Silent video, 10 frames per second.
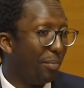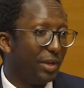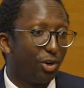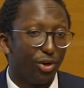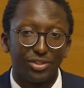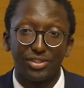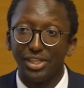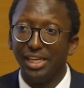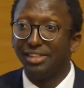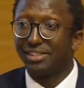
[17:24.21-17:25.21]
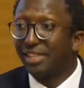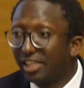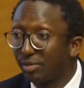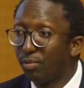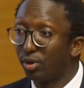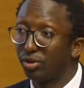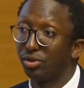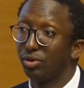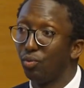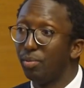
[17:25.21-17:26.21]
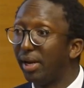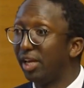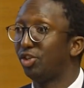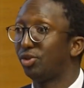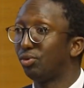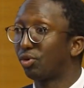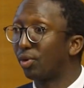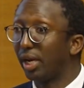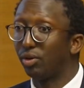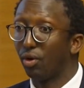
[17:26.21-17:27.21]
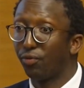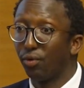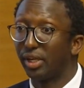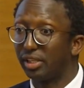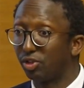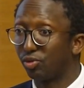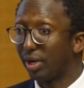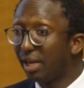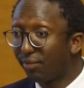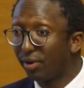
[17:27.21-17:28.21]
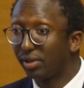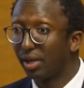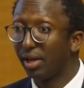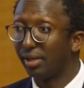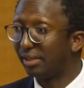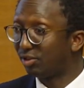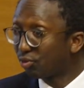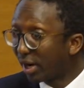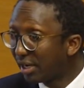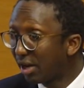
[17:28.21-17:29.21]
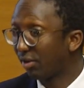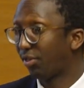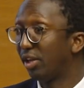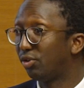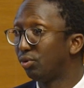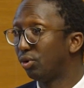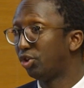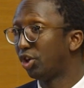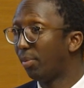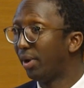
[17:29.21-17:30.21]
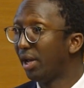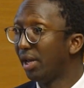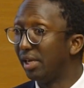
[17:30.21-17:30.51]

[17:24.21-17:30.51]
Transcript: because in 6 months we managed to create a fund that is relevant, that's right now, thanks to your job,